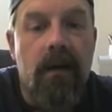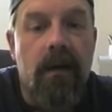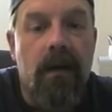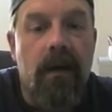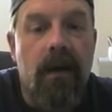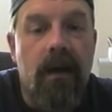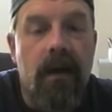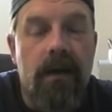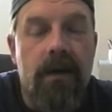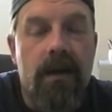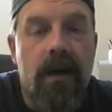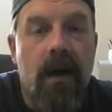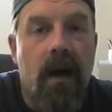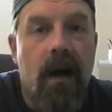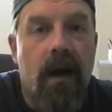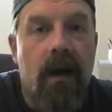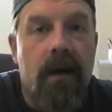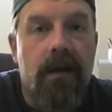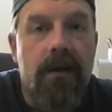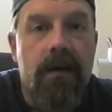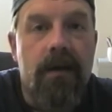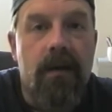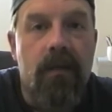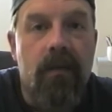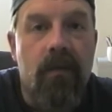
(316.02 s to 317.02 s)
he's
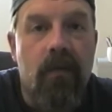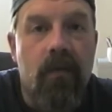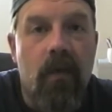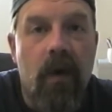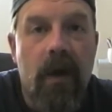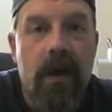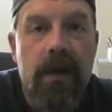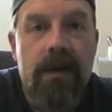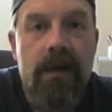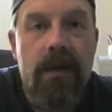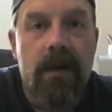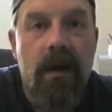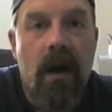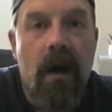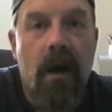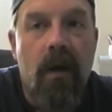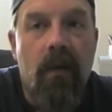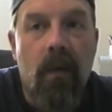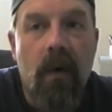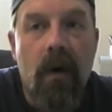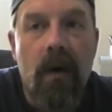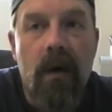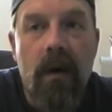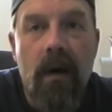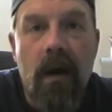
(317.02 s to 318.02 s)
got some waste
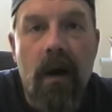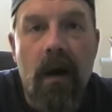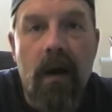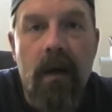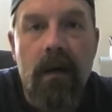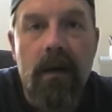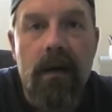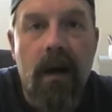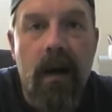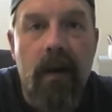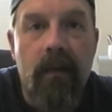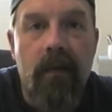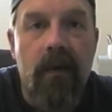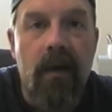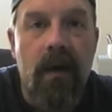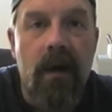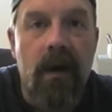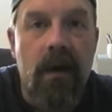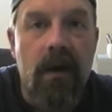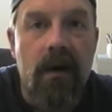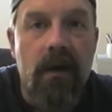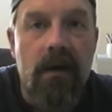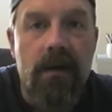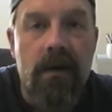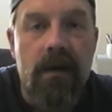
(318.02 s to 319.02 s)
not, want not type
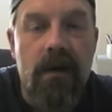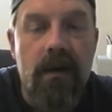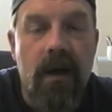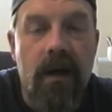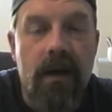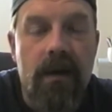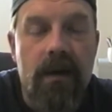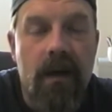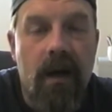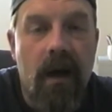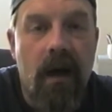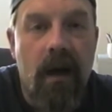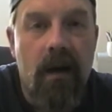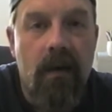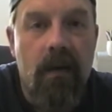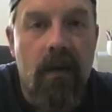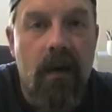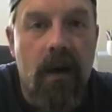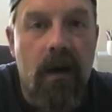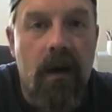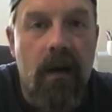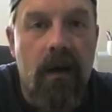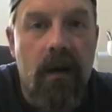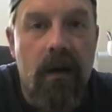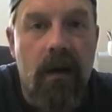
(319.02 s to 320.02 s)
videos, and that's kind of
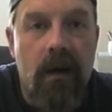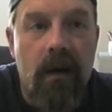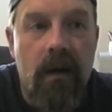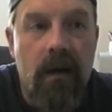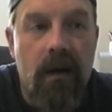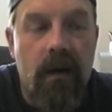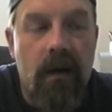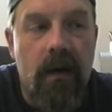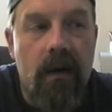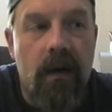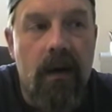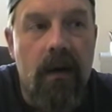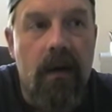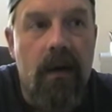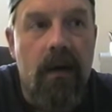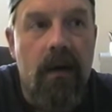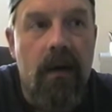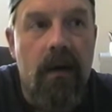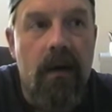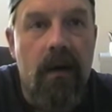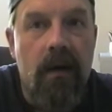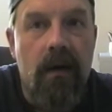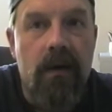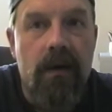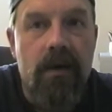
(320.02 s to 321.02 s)
what
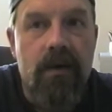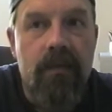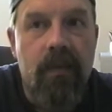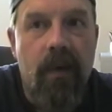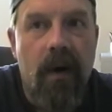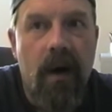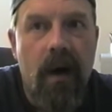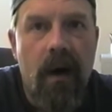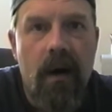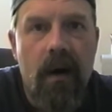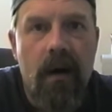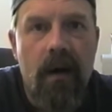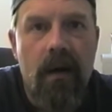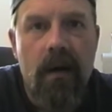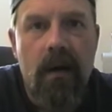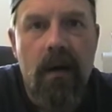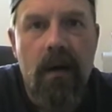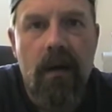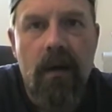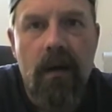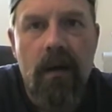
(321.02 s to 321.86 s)
inspired